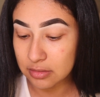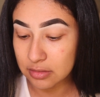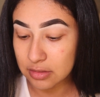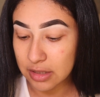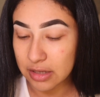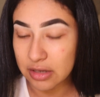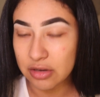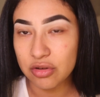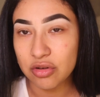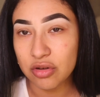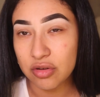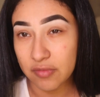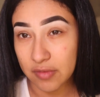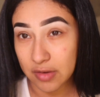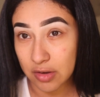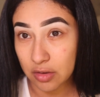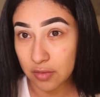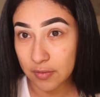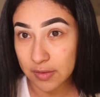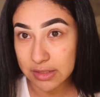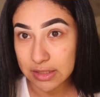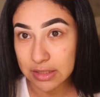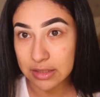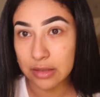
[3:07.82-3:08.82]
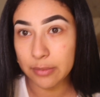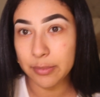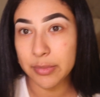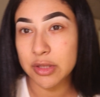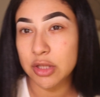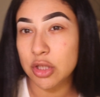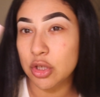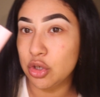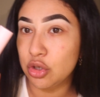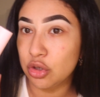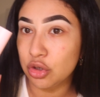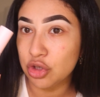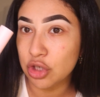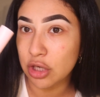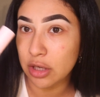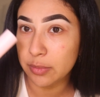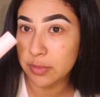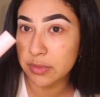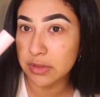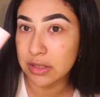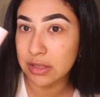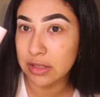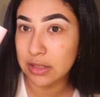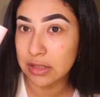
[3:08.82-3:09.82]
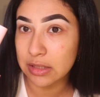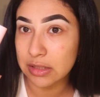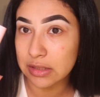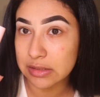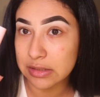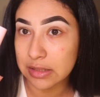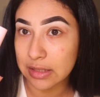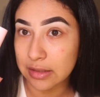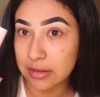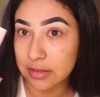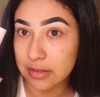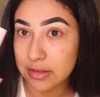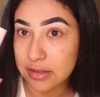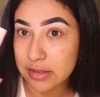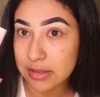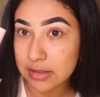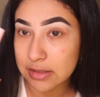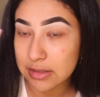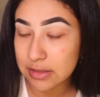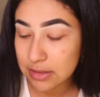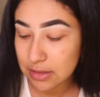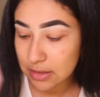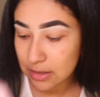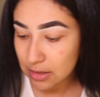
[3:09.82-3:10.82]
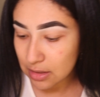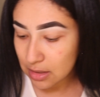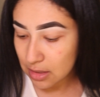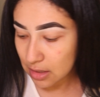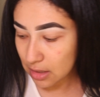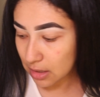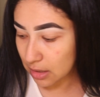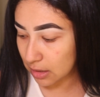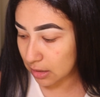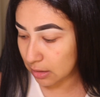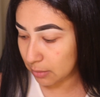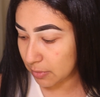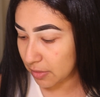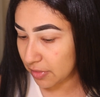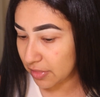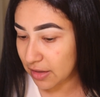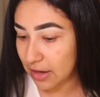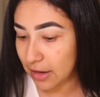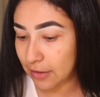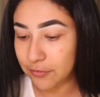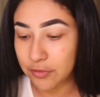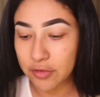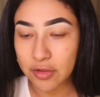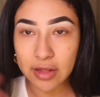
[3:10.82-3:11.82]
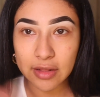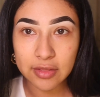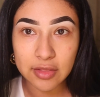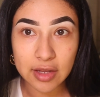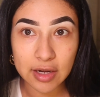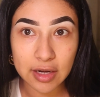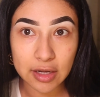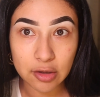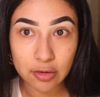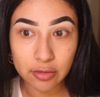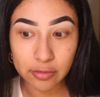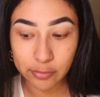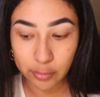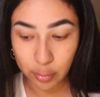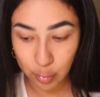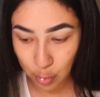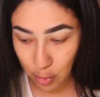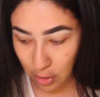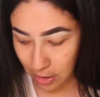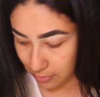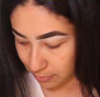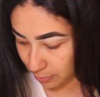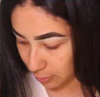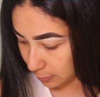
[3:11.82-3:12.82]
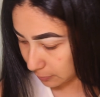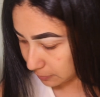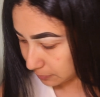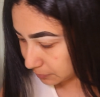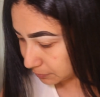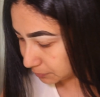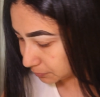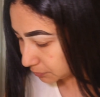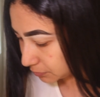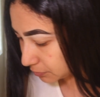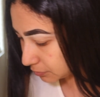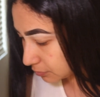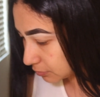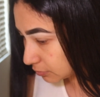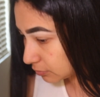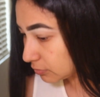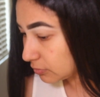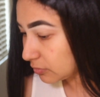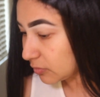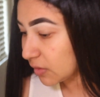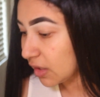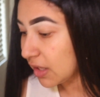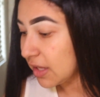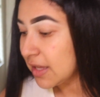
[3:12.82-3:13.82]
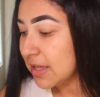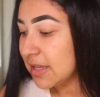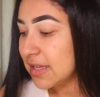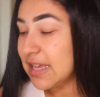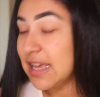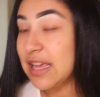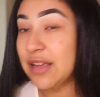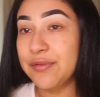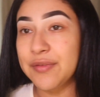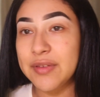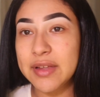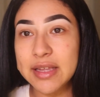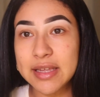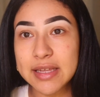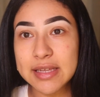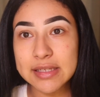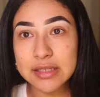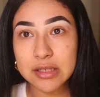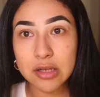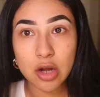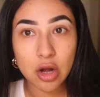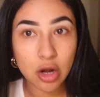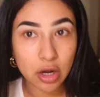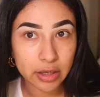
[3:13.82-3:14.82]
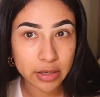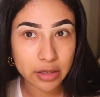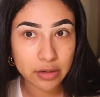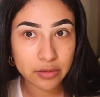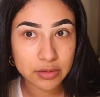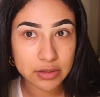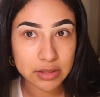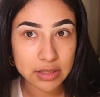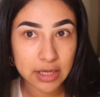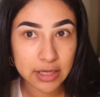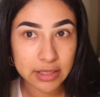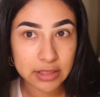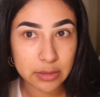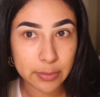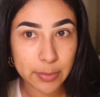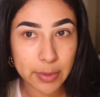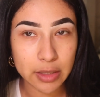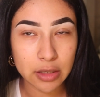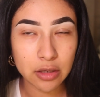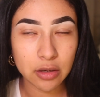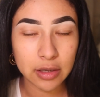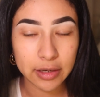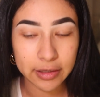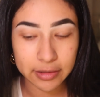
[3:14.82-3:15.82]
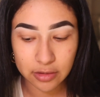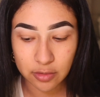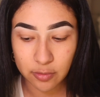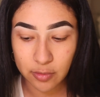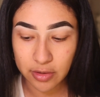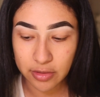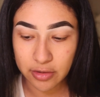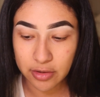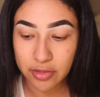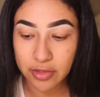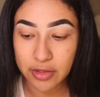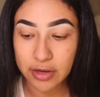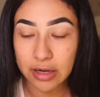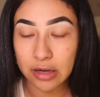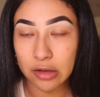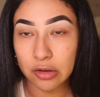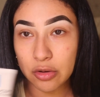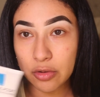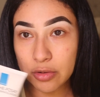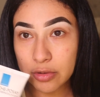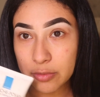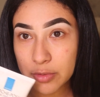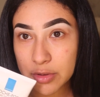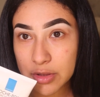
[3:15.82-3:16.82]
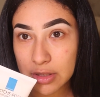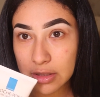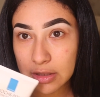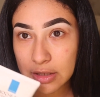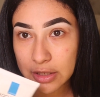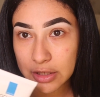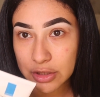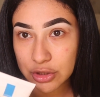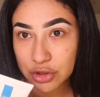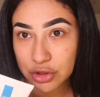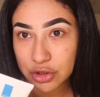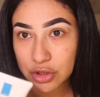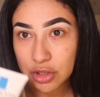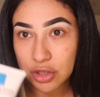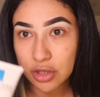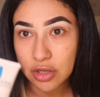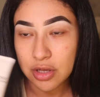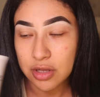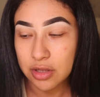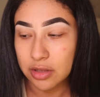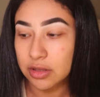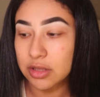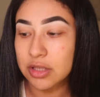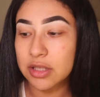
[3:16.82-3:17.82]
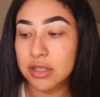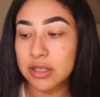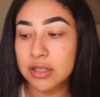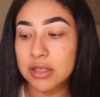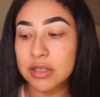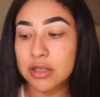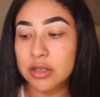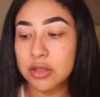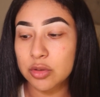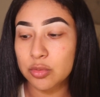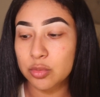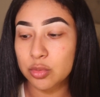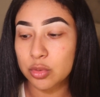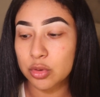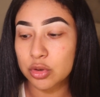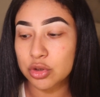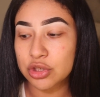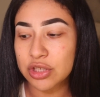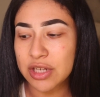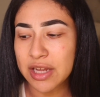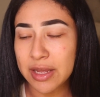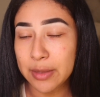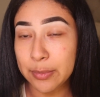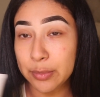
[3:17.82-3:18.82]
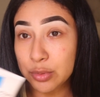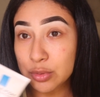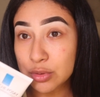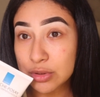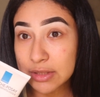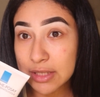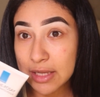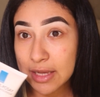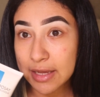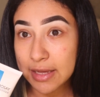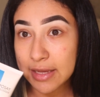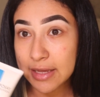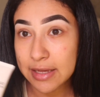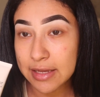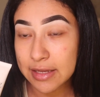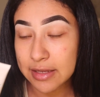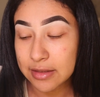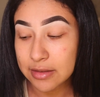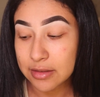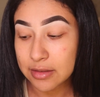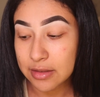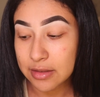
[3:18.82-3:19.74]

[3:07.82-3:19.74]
I don't know if I said that, but the Dew Drops, and it looks like this. And then after that, then I go in with primer. If it is hot outside, depending on like the weather, then I'll go in with the La Roche-Posay,